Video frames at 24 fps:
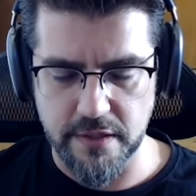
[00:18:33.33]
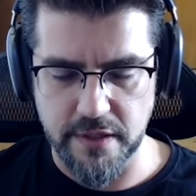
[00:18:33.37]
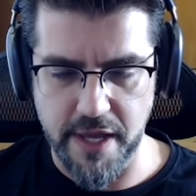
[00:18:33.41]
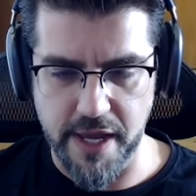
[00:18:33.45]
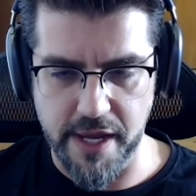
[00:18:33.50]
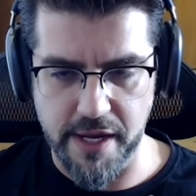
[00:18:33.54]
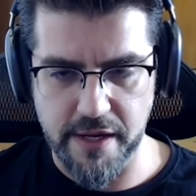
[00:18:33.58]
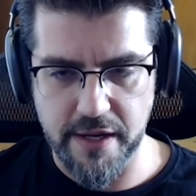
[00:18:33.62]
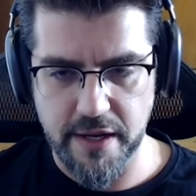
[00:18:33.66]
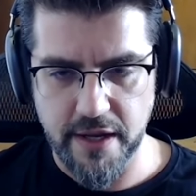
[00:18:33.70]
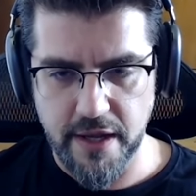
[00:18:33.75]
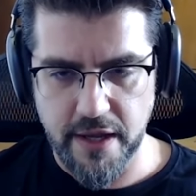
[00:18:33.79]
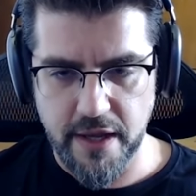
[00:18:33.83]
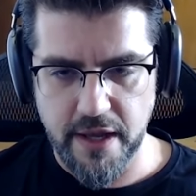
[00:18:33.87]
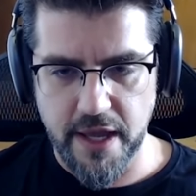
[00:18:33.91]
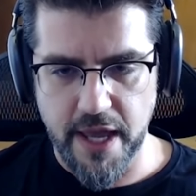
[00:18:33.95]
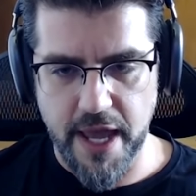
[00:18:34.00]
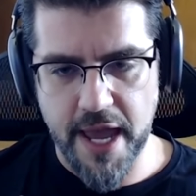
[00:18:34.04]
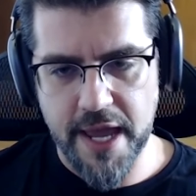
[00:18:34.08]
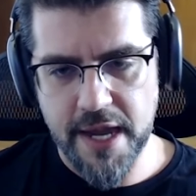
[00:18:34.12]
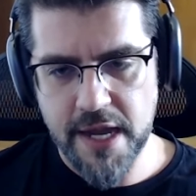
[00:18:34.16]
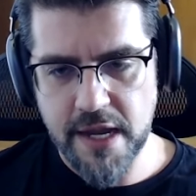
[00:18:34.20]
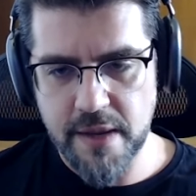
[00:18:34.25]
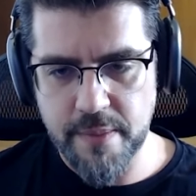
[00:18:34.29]
Like
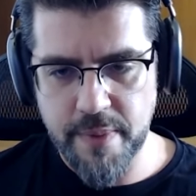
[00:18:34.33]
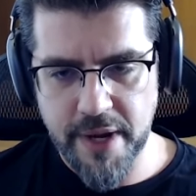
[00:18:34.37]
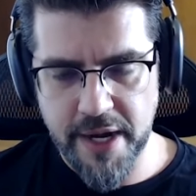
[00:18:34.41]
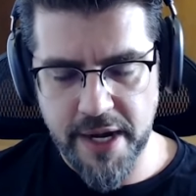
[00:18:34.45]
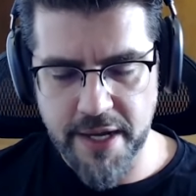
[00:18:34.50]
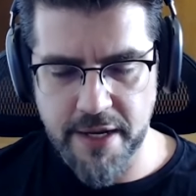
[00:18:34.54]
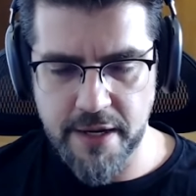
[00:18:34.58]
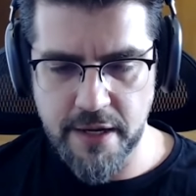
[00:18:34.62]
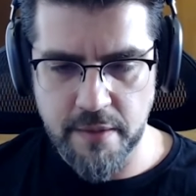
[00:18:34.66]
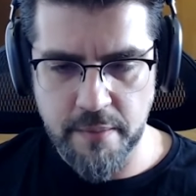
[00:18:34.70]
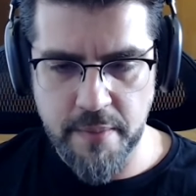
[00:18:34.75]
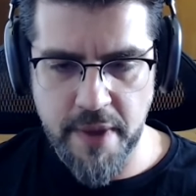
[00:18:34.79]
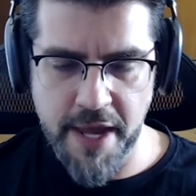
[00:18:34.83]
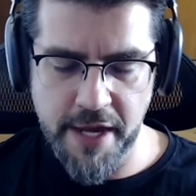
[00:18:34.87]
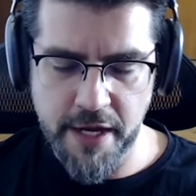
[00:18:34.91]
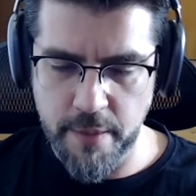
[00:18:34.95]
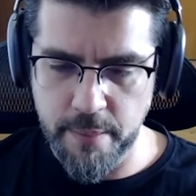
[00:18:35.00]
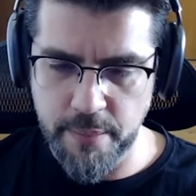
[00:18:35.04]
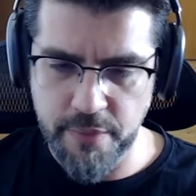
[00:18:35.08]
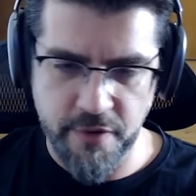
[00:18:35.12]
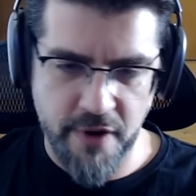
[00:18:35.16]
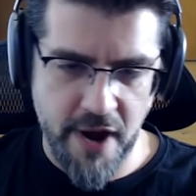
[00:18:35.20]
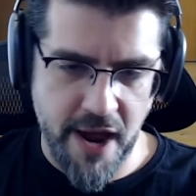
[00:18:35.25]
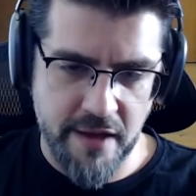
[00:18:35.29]
anybody can make a
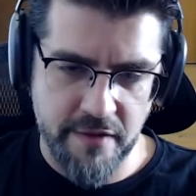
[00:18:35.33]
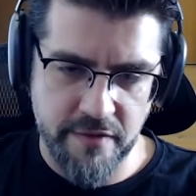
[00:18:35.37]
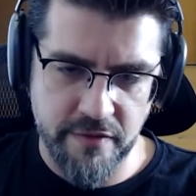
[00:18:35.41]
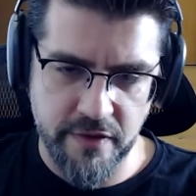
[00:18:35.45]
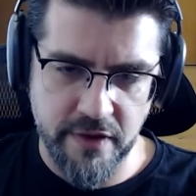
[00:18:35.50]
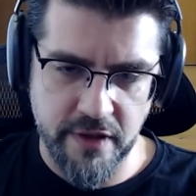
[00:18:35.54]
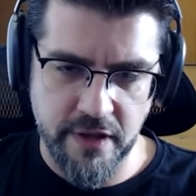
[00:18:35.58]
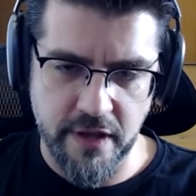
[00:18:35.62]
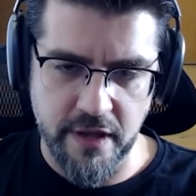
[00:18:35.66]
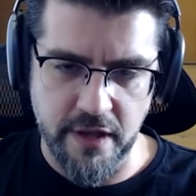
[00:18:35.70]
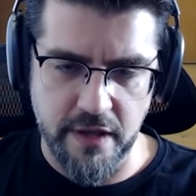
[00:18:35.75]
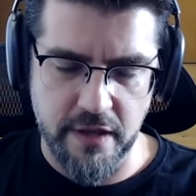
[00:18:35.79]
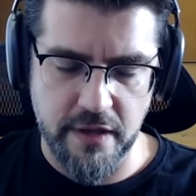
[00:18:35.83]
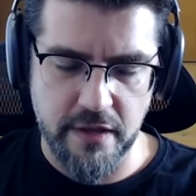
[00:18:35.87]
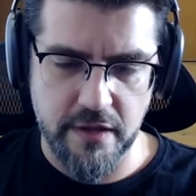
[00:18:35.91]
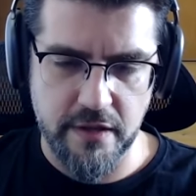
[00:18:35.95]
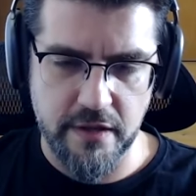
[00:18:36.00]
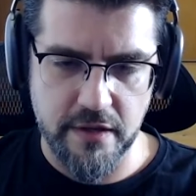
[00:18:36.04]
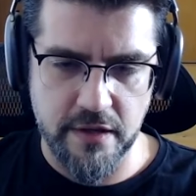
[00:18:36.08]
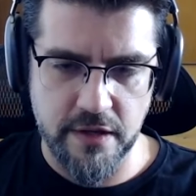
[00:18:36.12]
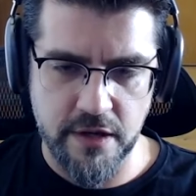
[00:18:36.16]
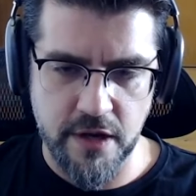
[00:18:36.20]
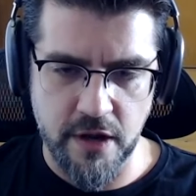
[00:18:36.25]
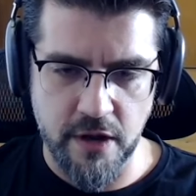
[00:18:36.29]
private,
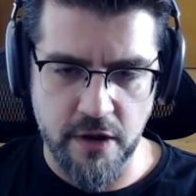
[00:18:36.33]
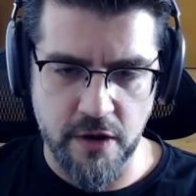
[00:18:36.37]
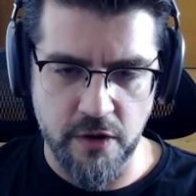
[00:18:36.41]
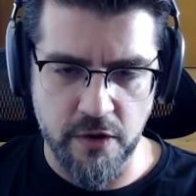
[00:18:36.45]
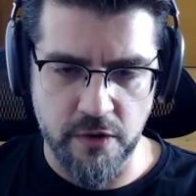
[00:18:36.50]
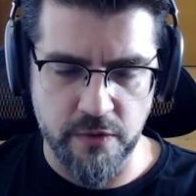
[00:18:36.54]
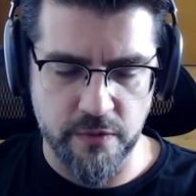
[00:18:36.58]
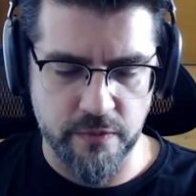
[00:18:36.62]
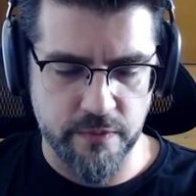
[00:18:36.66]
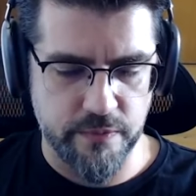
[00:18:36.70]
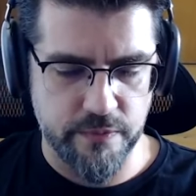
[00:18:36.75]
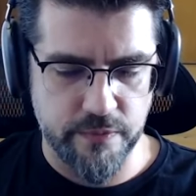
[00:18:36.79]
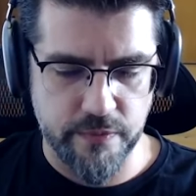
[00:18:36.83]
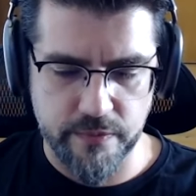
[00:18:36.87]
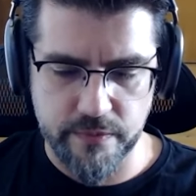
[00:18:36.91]
you know,